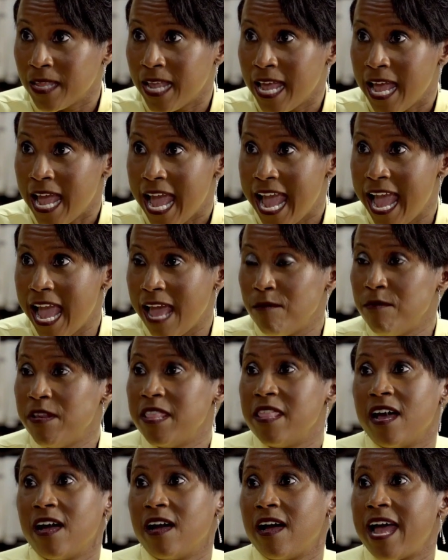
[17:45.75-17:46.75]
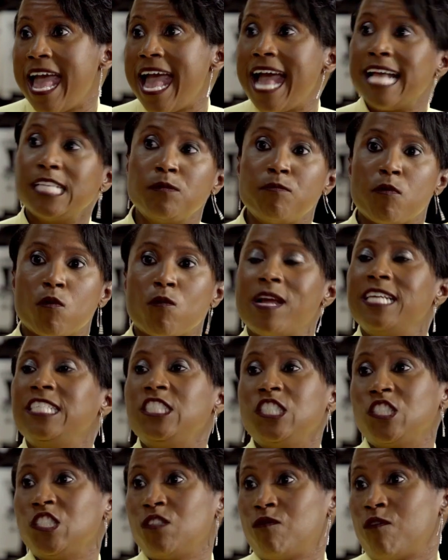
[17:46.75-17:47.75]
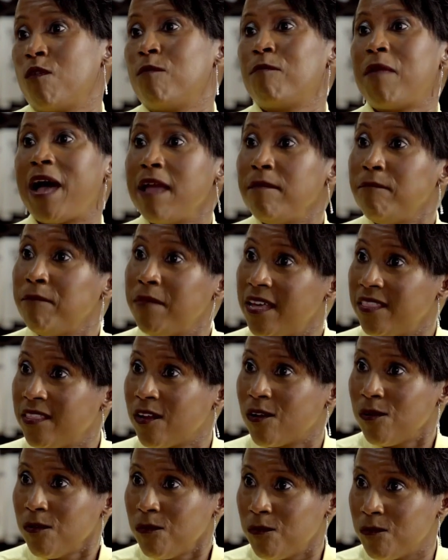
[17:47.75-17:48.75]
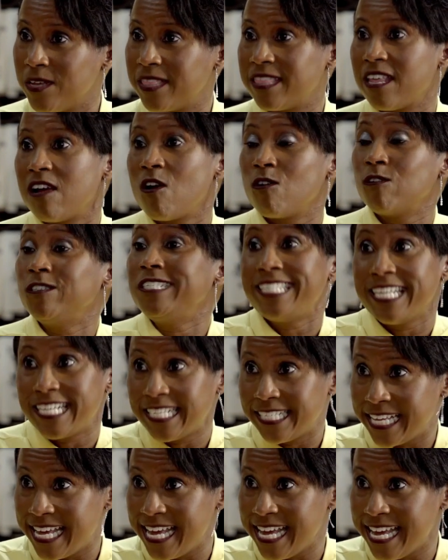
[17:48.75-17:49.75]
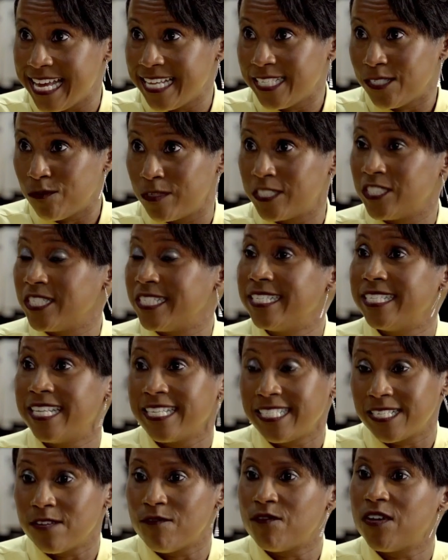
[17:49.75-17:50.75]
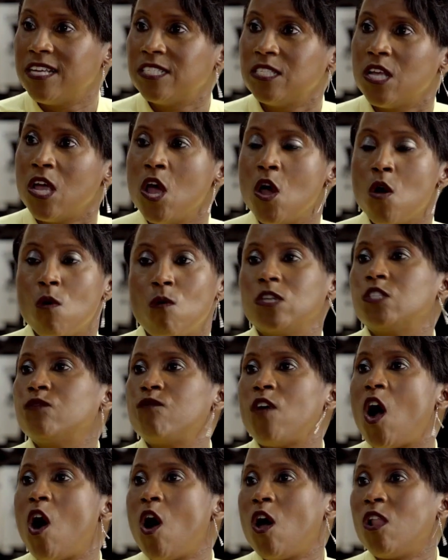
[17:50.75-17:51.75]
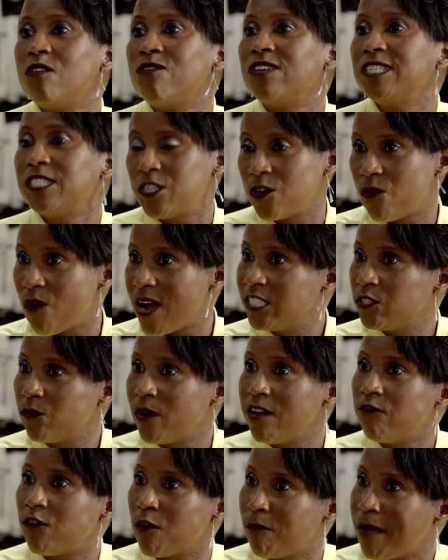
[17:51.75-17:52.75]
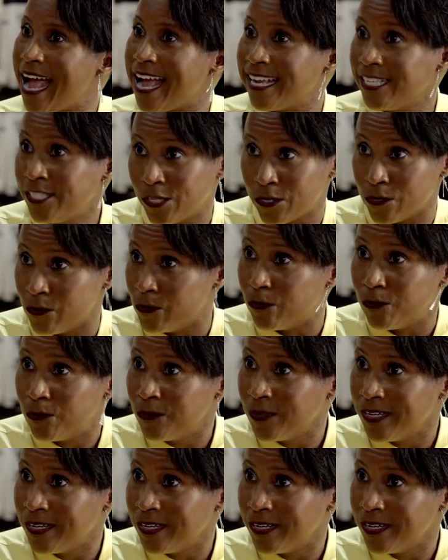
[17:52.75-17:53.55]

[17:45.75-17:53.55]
Mm-hmm. And the aspirations for my mother with her 6 kids, which is 6 of us, was for all of us to graduate from high school.